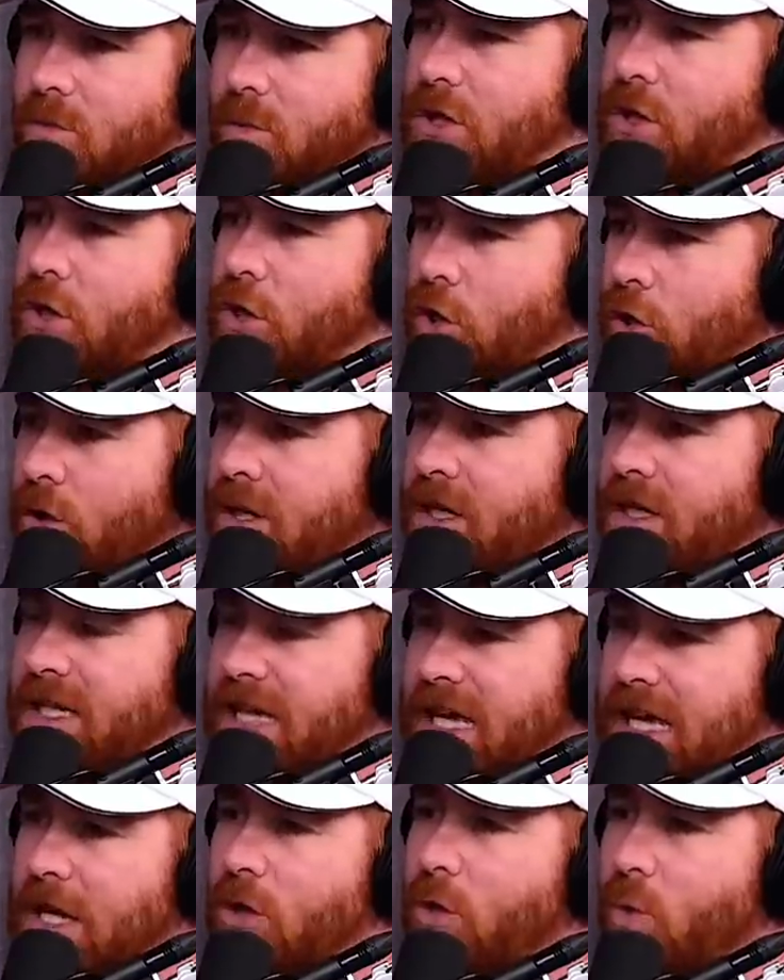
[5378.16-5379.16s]
we
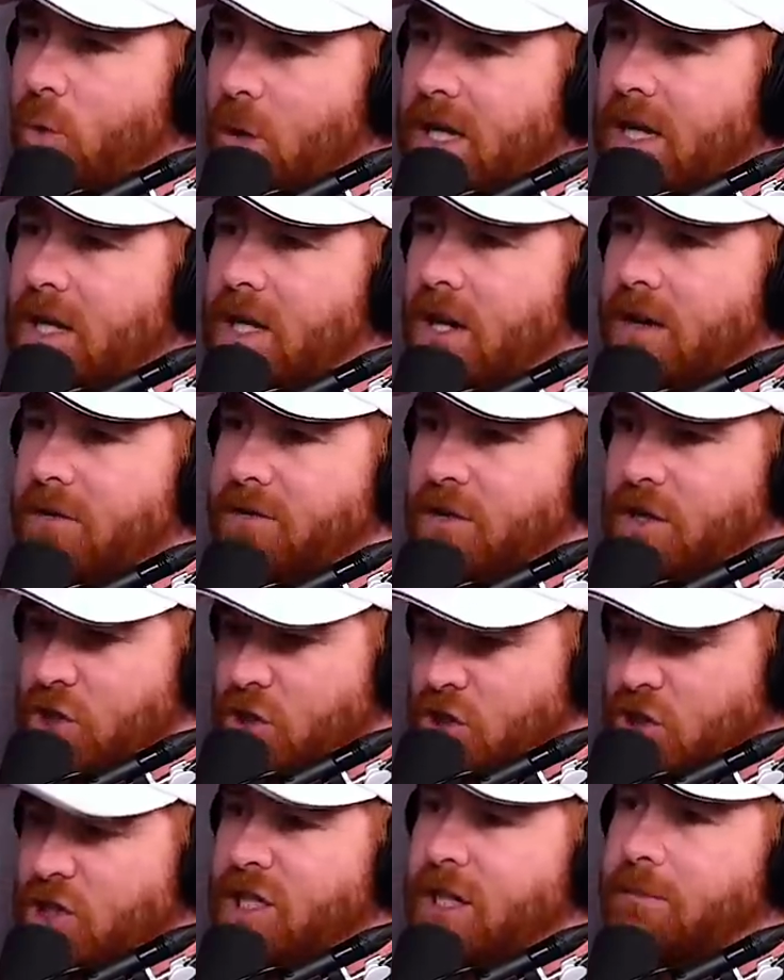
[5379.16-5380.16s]
couldn't get a quick enough
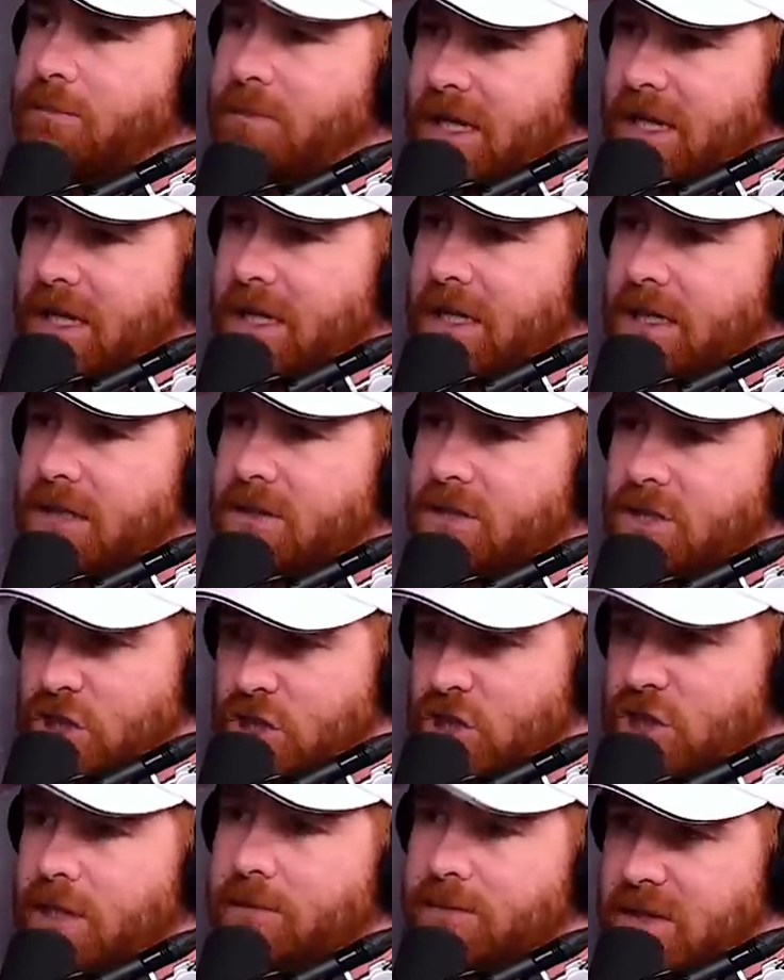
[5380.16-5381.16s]
shipping to
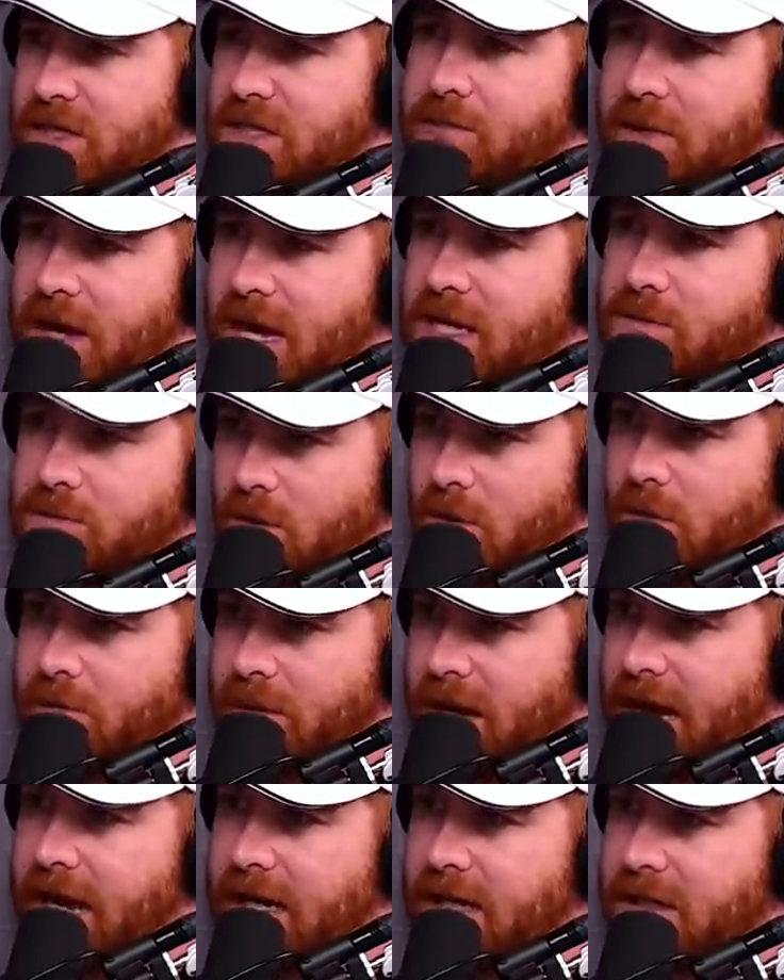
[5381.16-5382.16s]
ship this
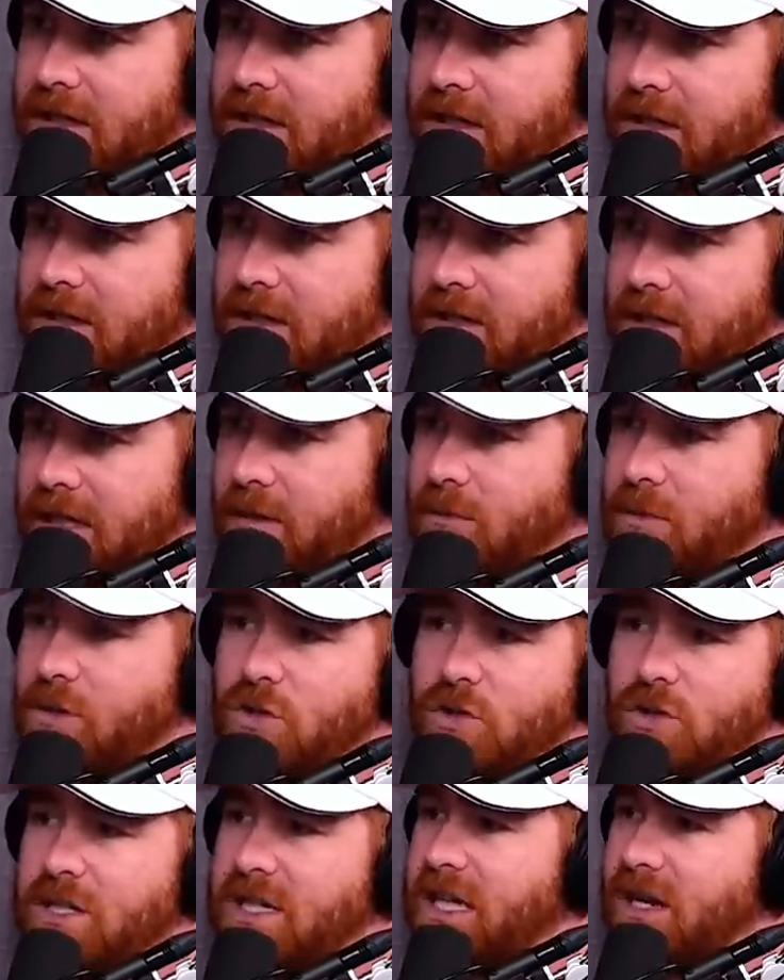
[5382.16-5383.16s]
passport back. Like we
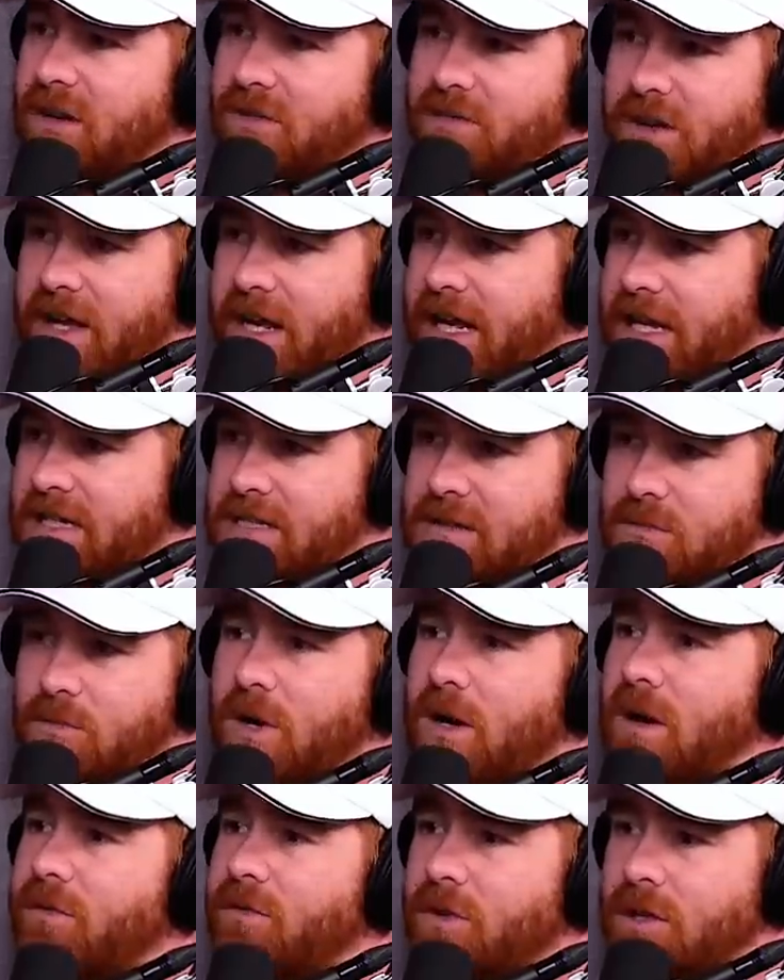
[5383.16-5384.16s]
couldn't get a FedEx
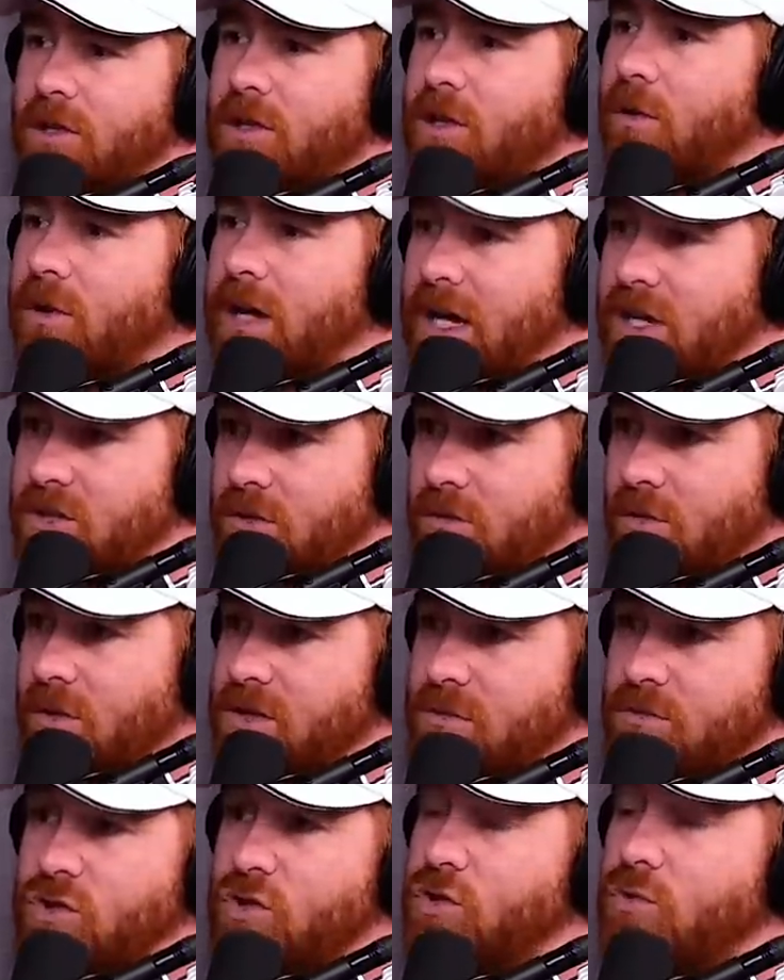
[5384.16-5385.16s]
wherever it location
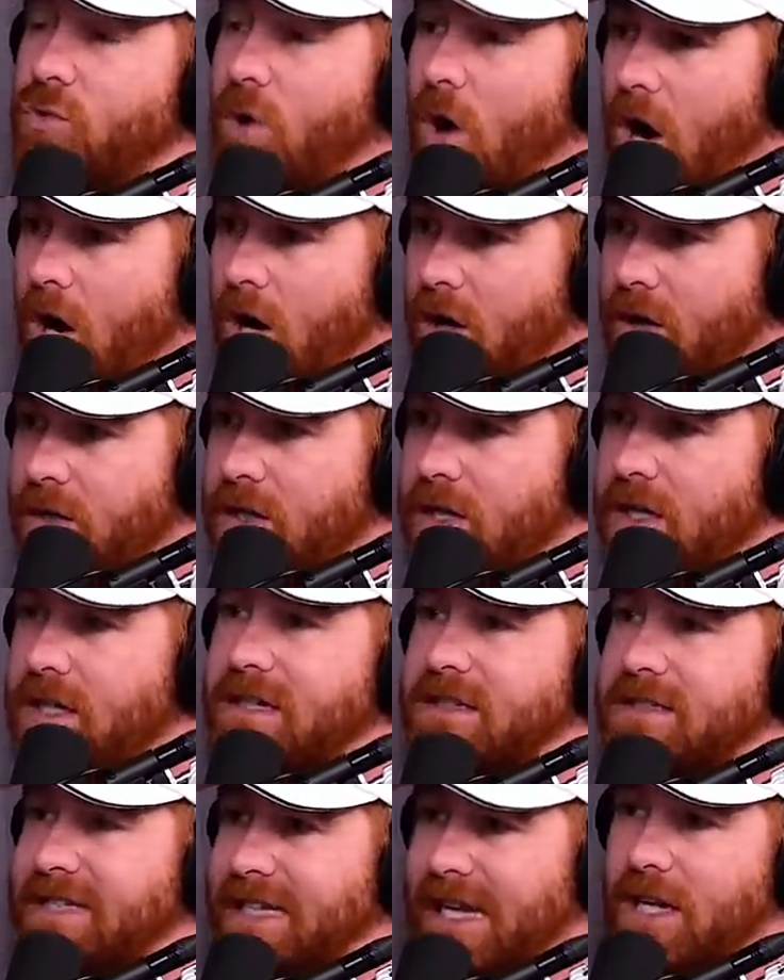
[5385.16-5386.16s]
was. It was too hard
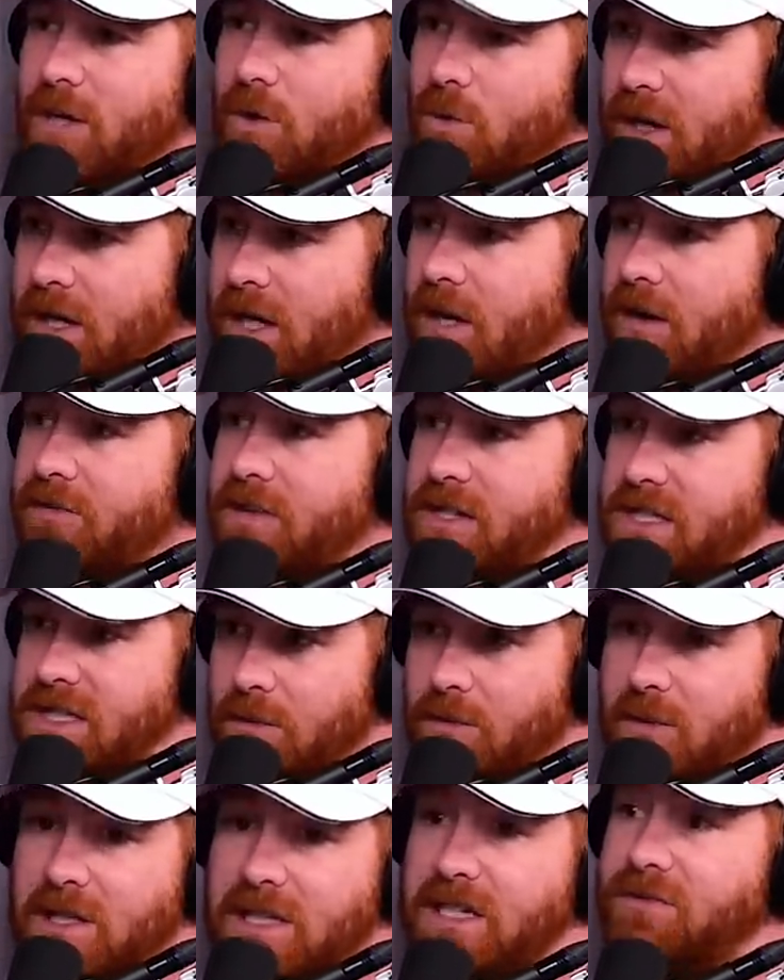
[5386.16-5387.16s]
to get it quick enough because
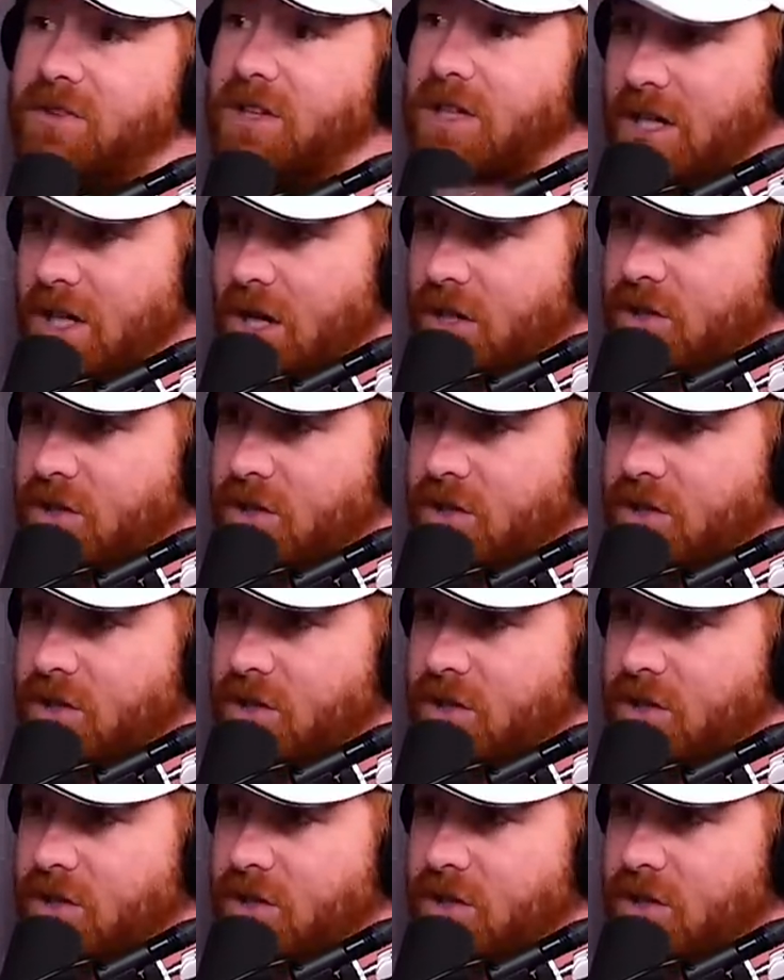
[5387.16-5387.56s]
they were leaving the